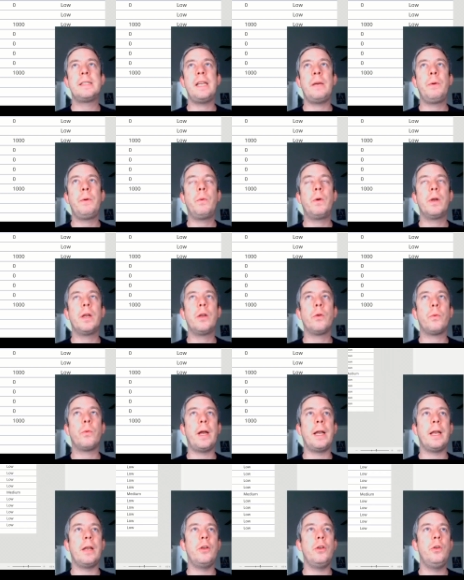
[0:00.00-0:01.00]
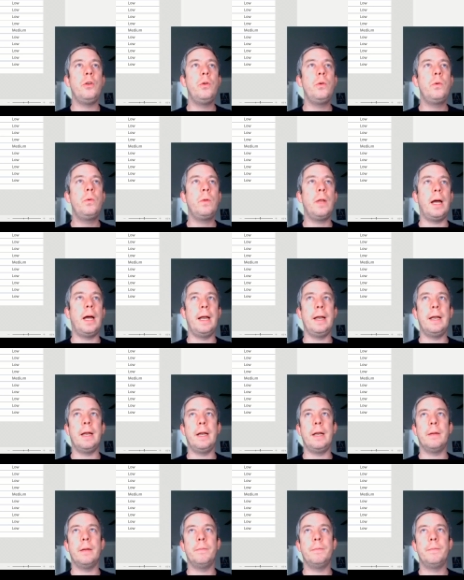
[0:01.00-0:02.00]
say we wanted to write a new line
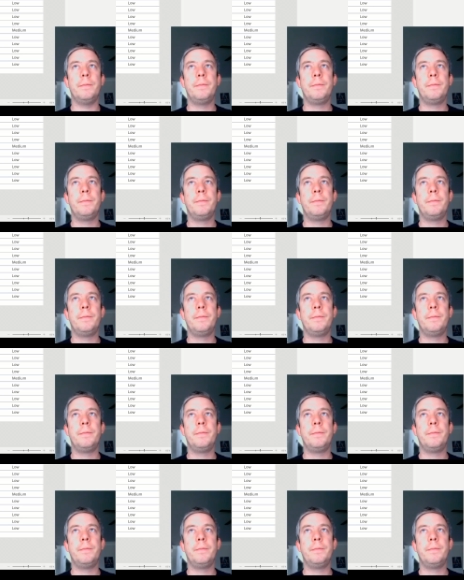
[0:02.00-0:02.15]
item.